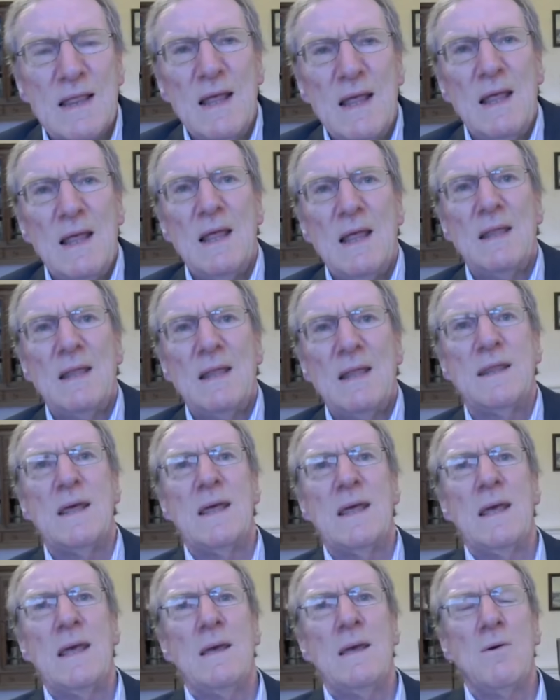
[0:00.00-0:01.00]
with that,
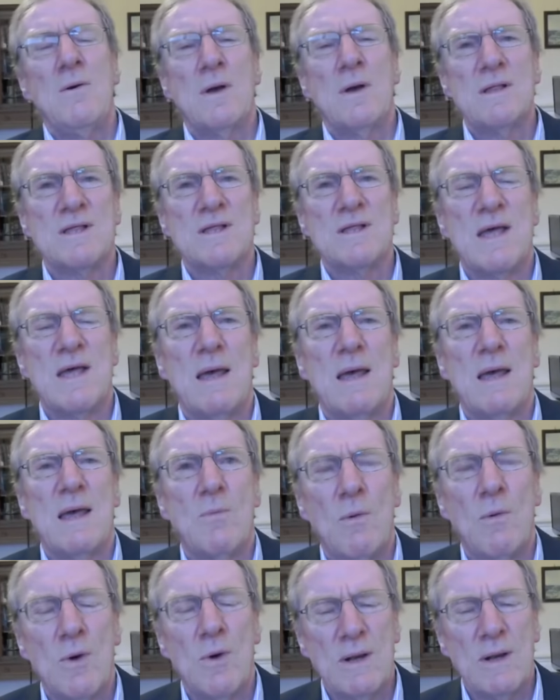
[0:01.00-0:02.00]
the EU can
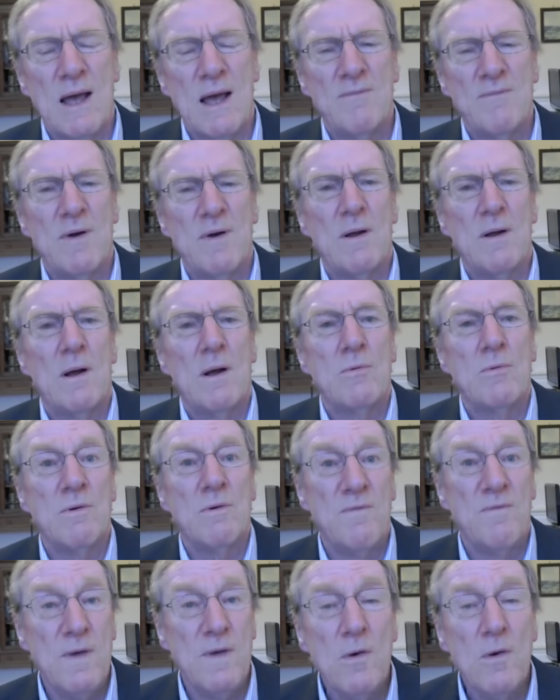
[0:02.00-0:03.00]
say, well, we're going to have
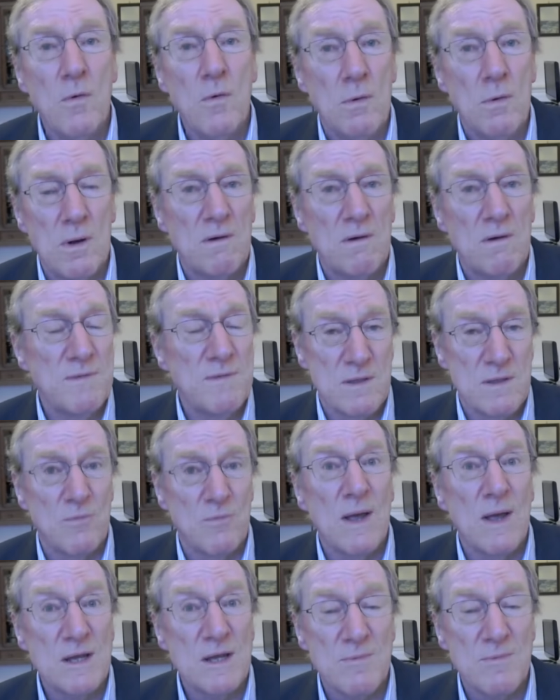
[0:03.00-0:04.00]
a review
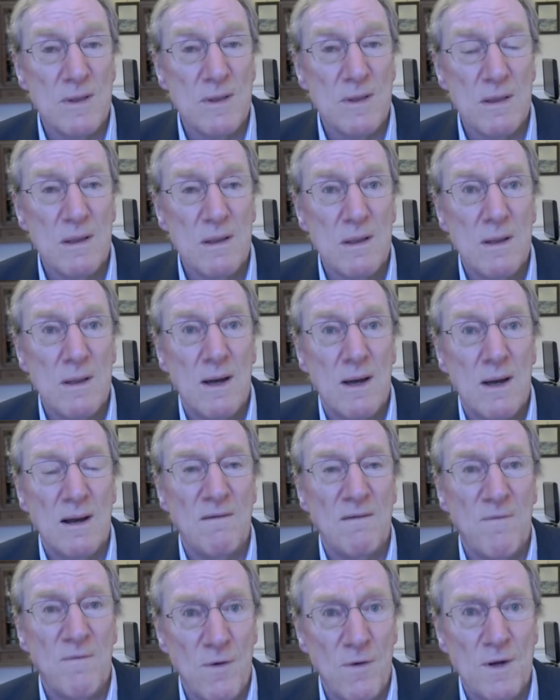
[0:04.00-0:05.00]
of this arrangement.
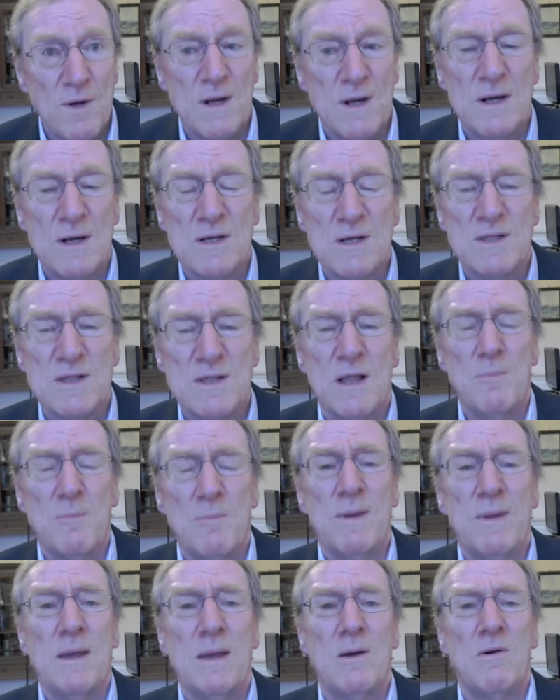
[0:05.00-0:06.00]
And in 4
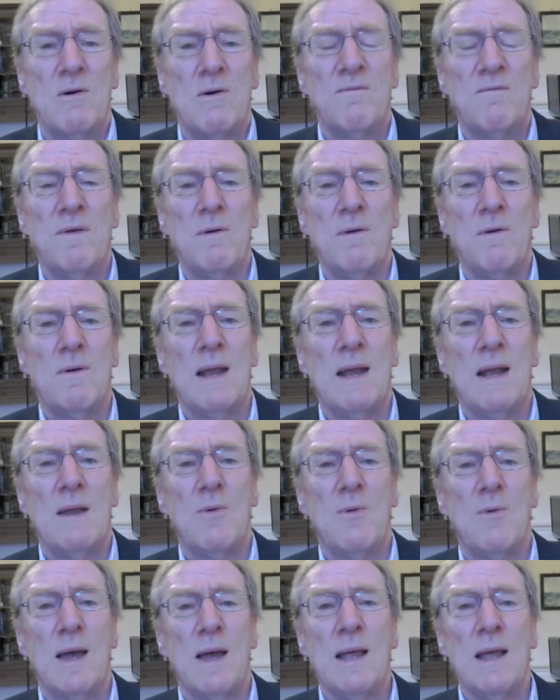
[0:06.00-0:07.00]
years, there'll be a
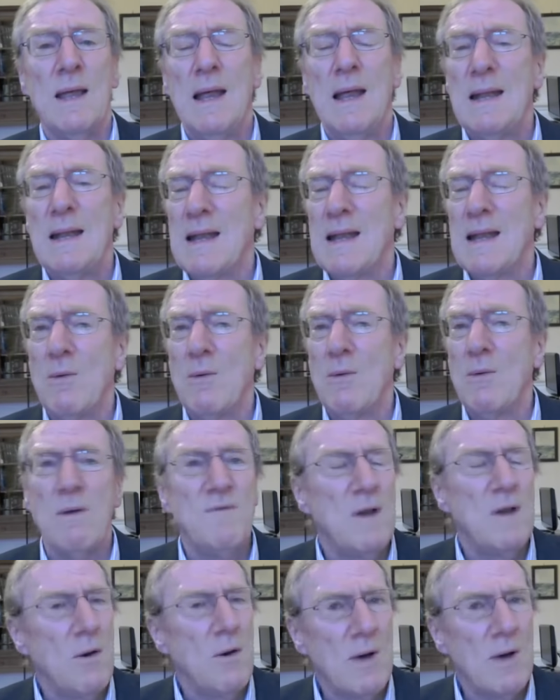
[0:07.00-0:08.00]
review anyway.
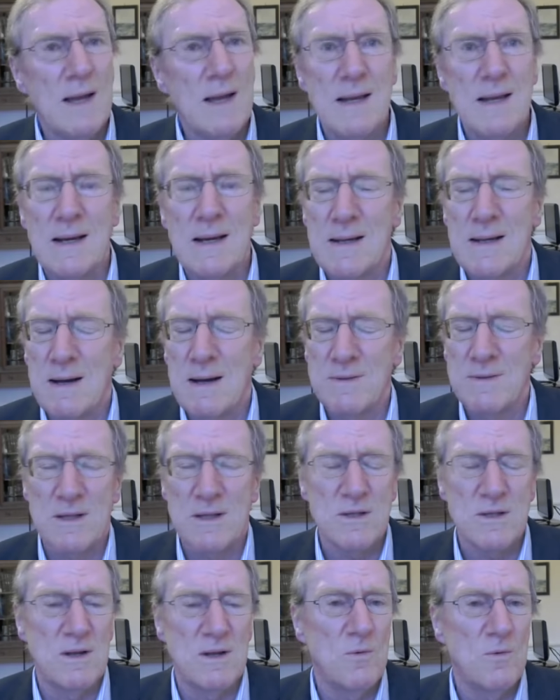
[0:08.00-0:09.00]
Now, we've no idea
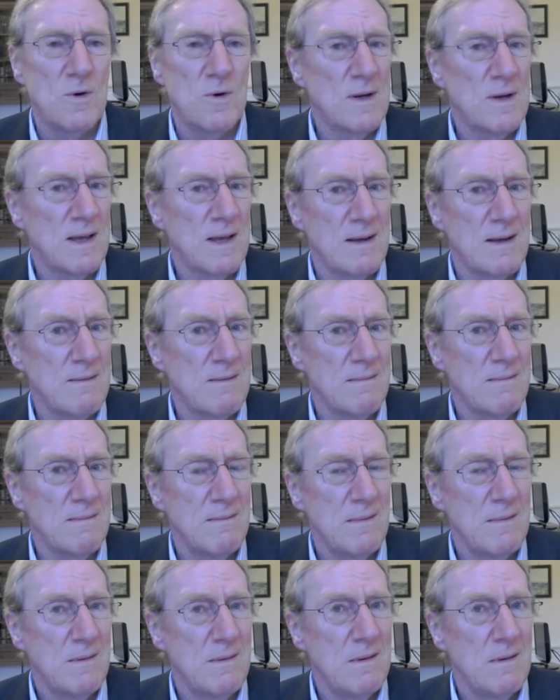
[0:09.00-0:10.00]
how that's going to work out.
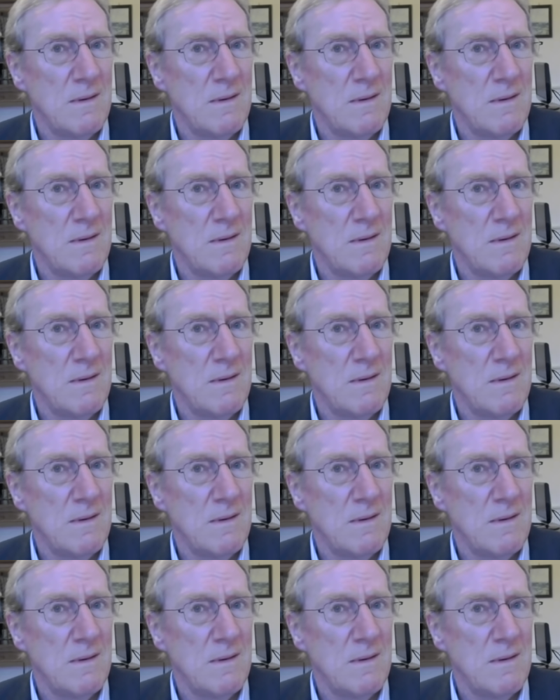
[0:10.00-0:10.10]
